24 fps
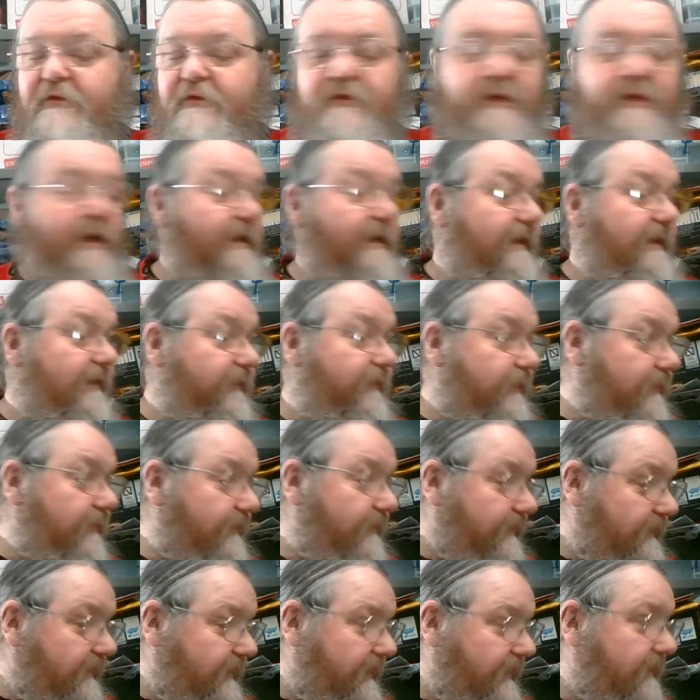to that level.
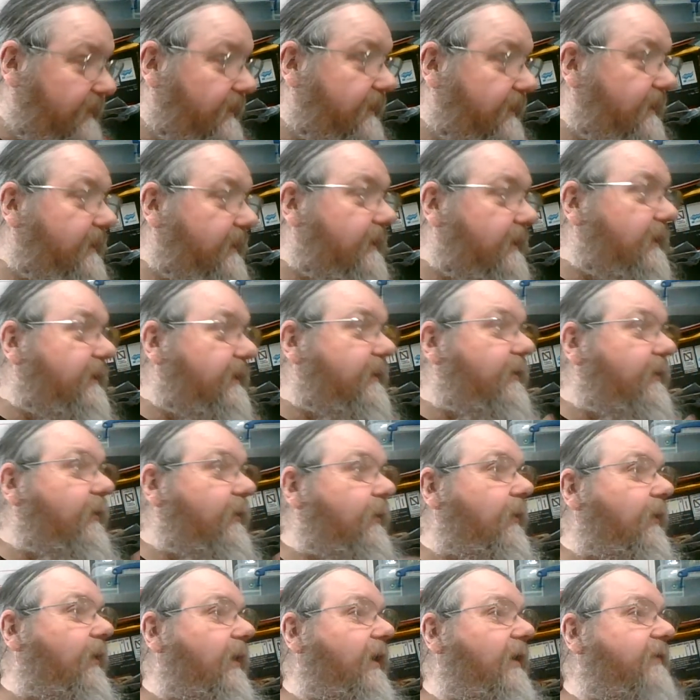
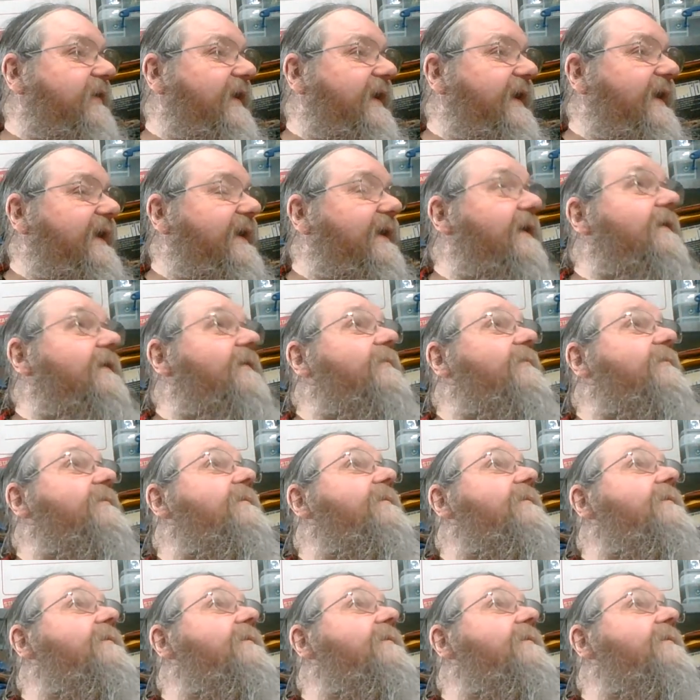Over here